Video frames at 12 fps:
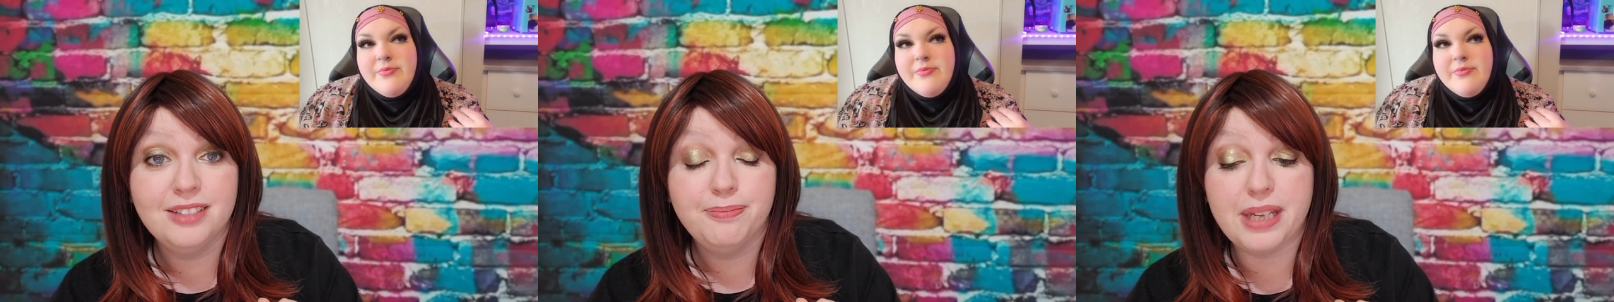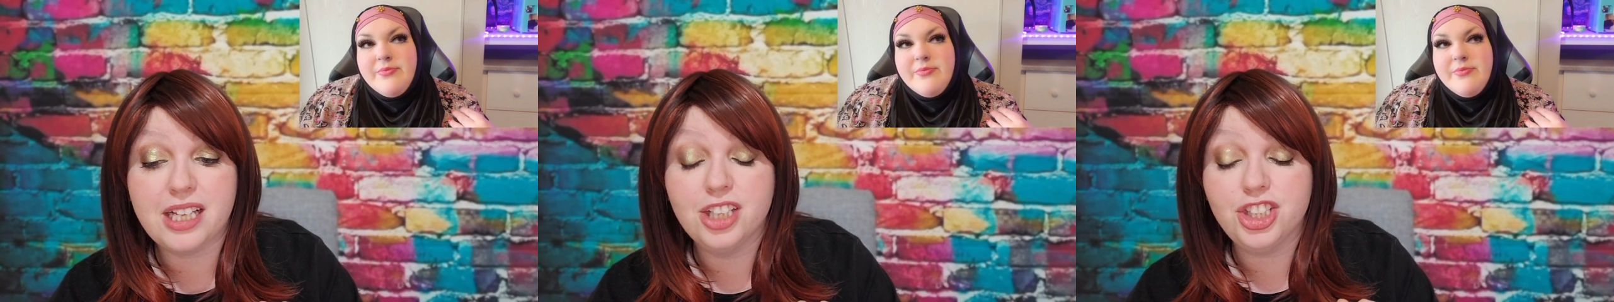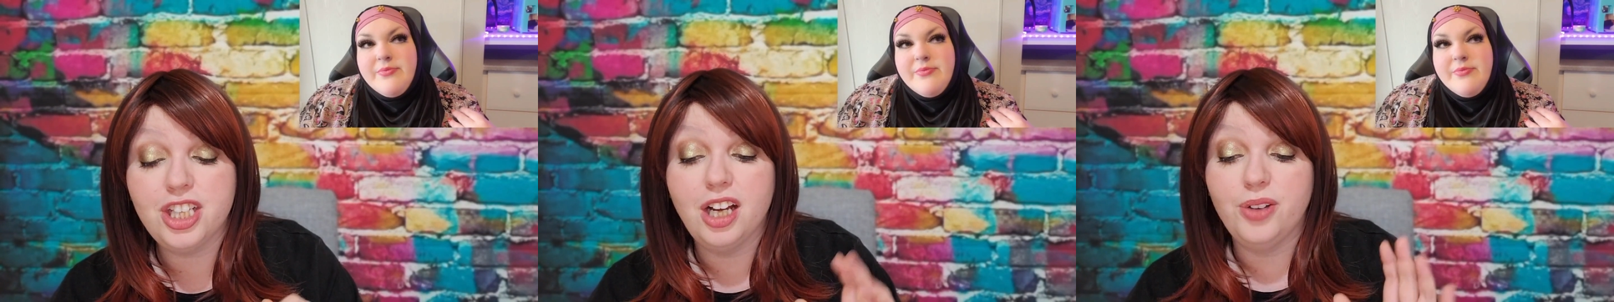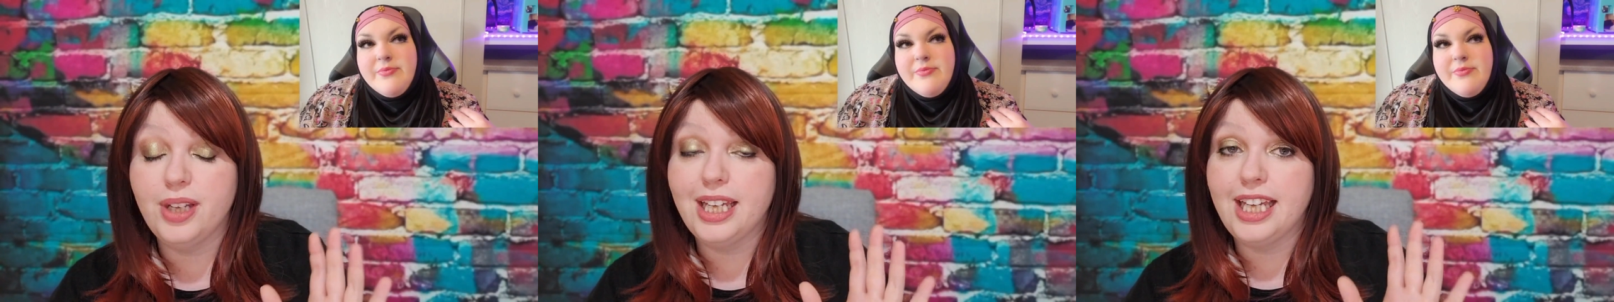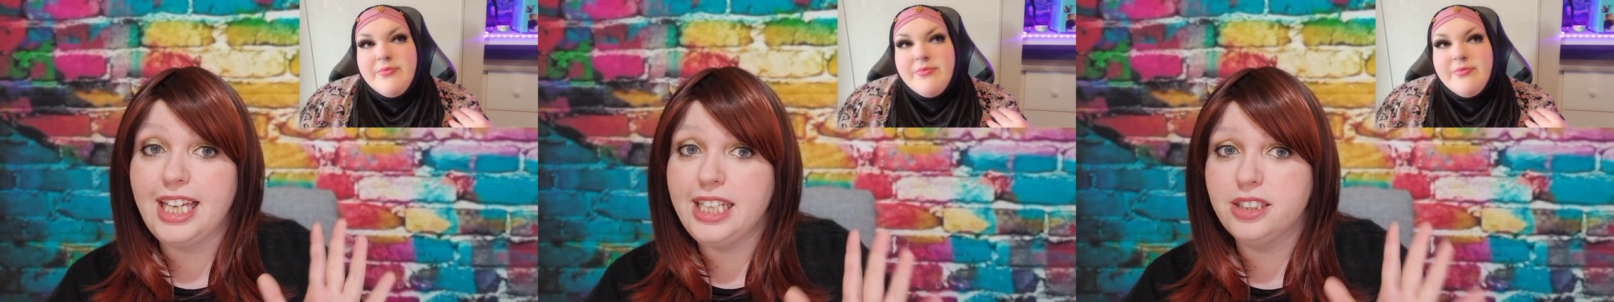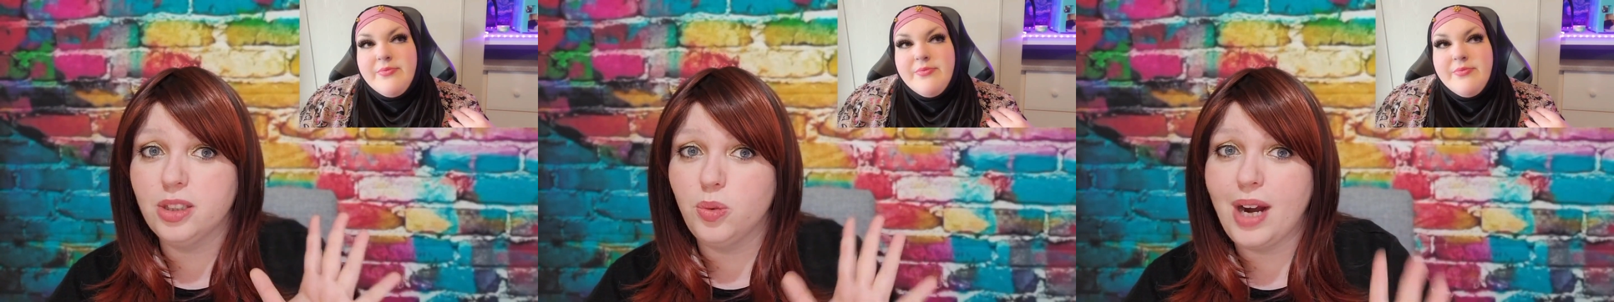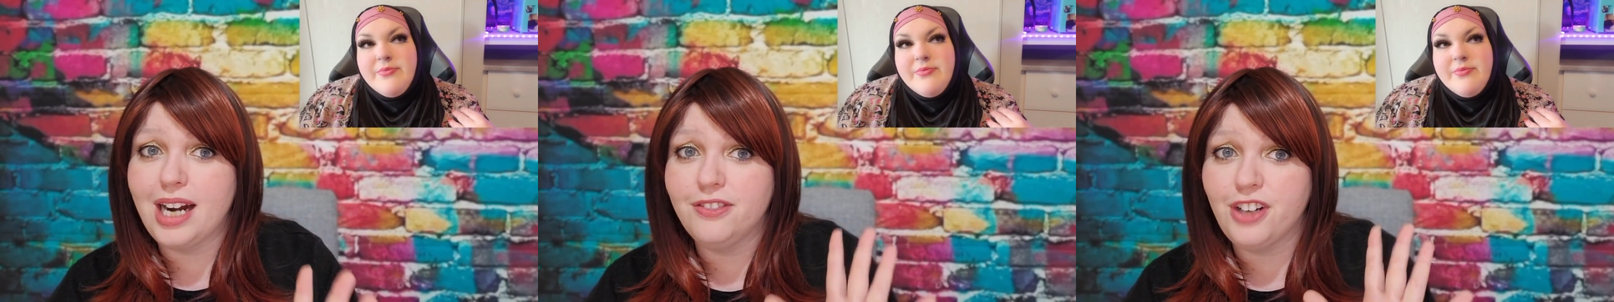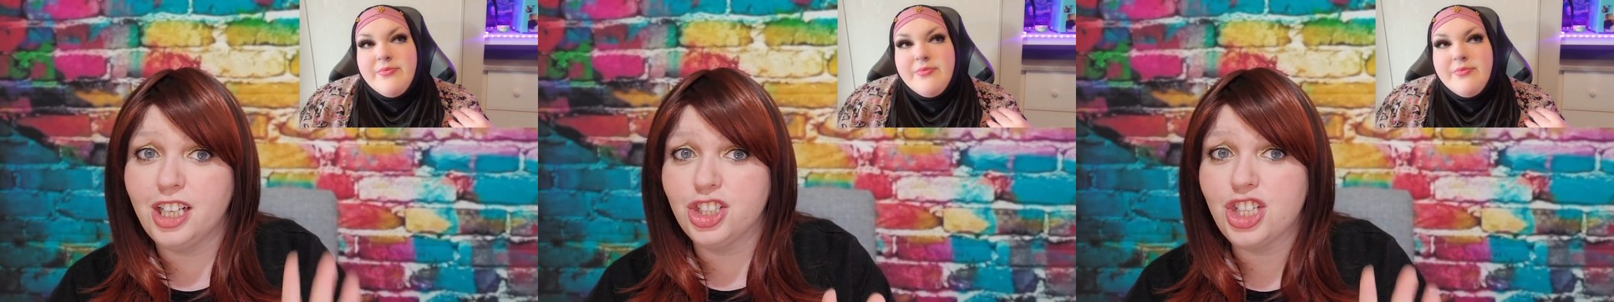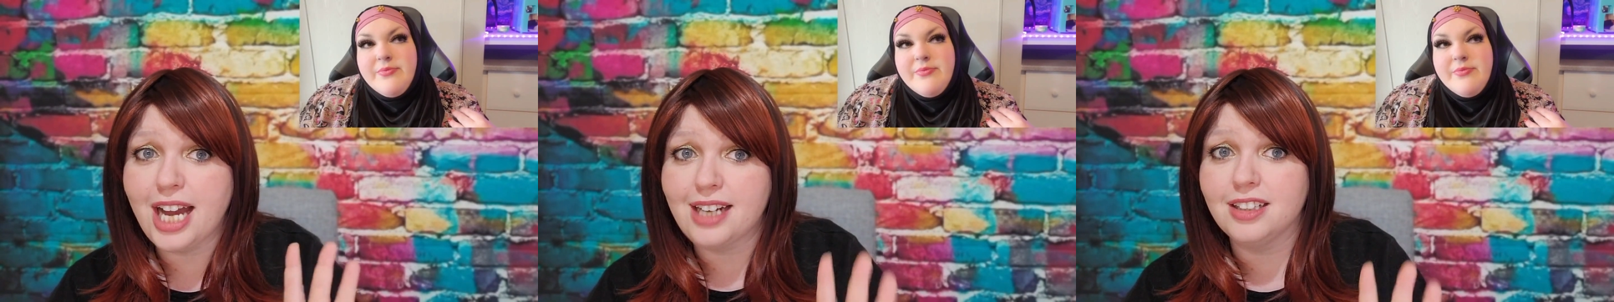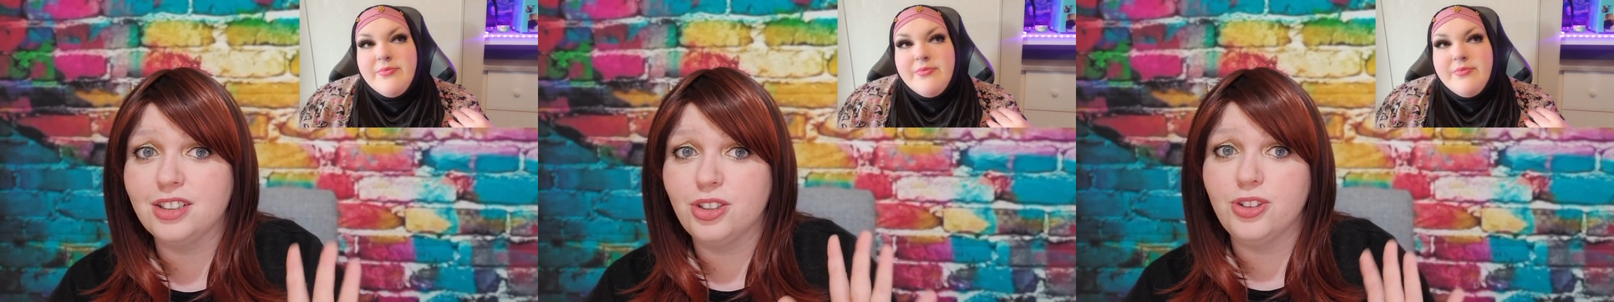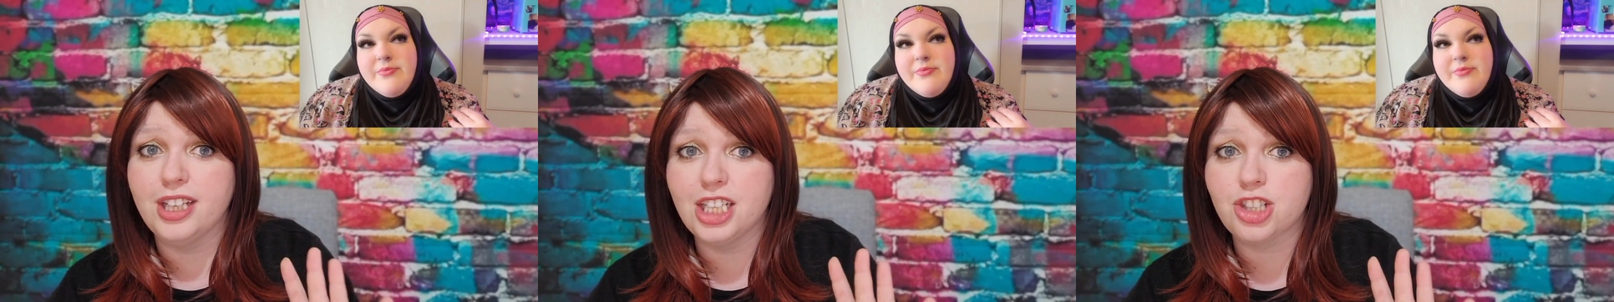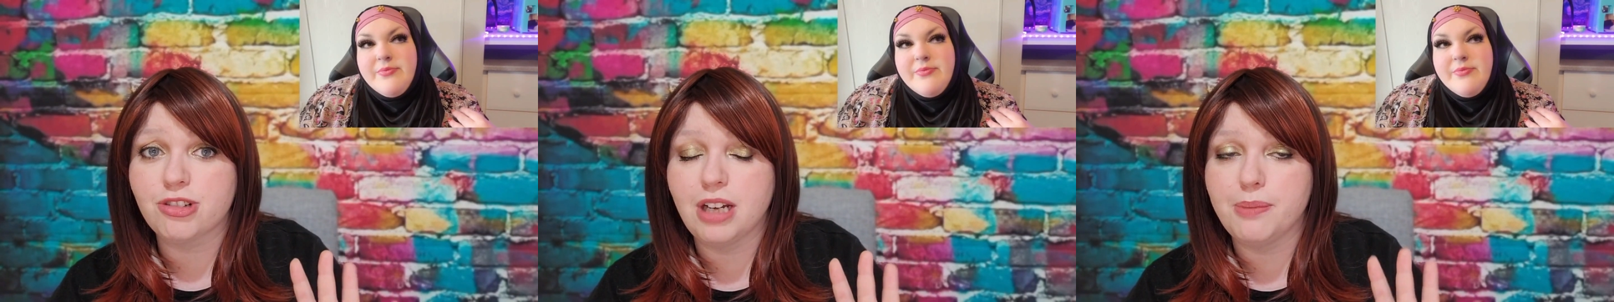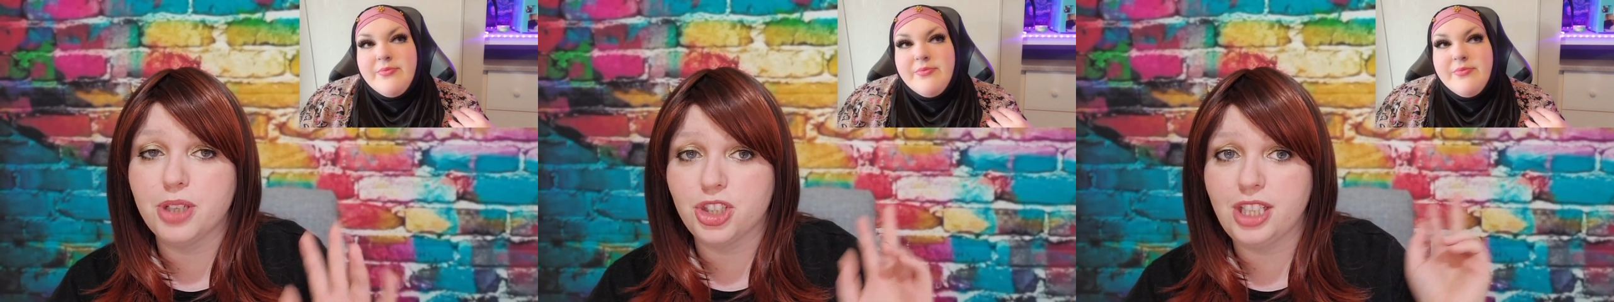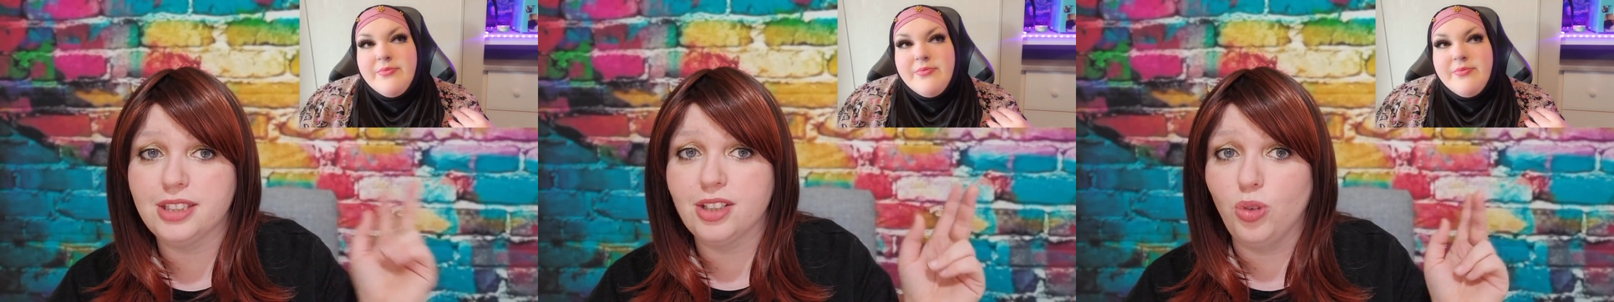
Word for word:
Speaker 1: Because, you know, he's aware of her channel and all the history, but she's